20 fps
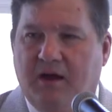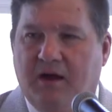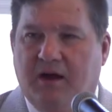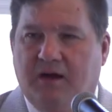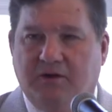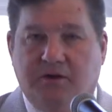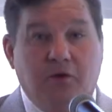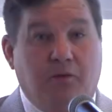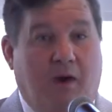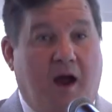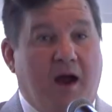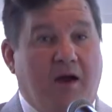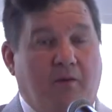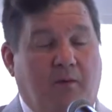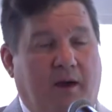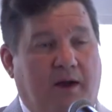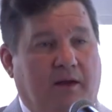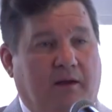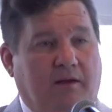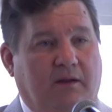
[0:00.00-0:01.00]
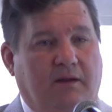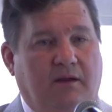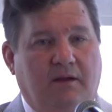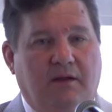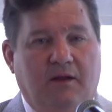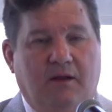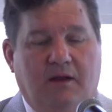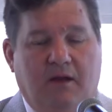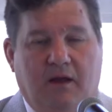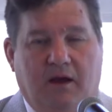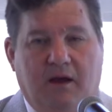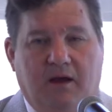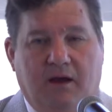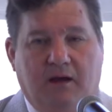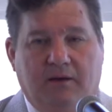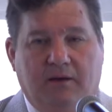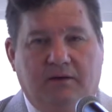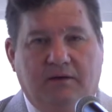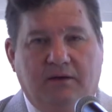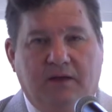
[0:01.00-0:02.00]
Lou Rockwell,
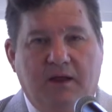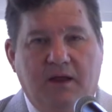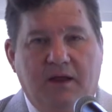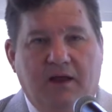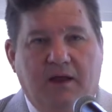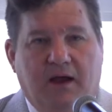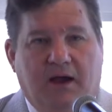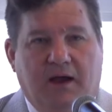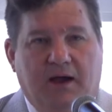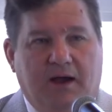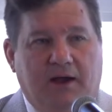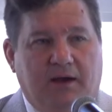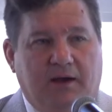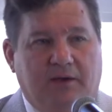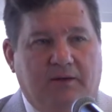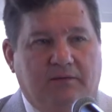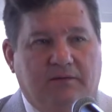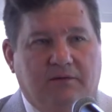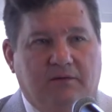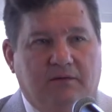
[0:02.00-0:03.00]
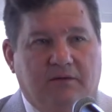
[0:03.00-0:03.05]
the Ron